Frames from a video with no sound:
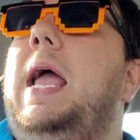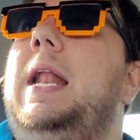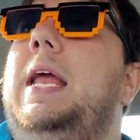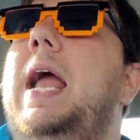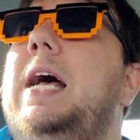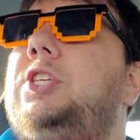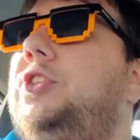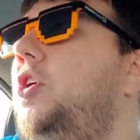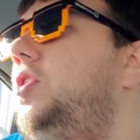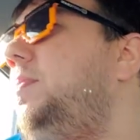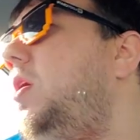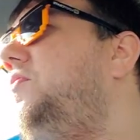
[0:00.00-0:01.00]
and he has to
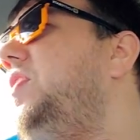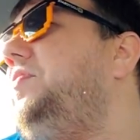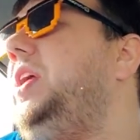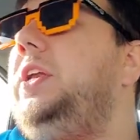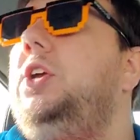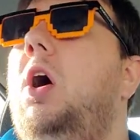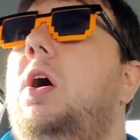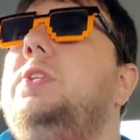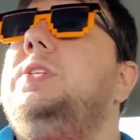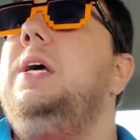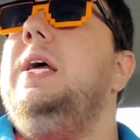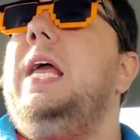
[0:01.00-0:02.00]
throw the ball 15
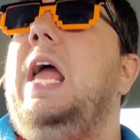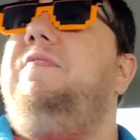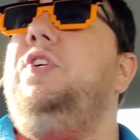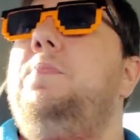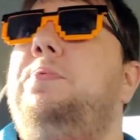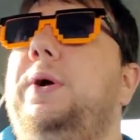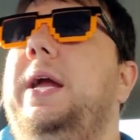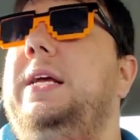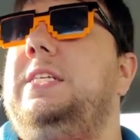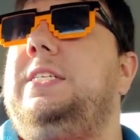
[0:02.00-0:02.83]
yards, if you bring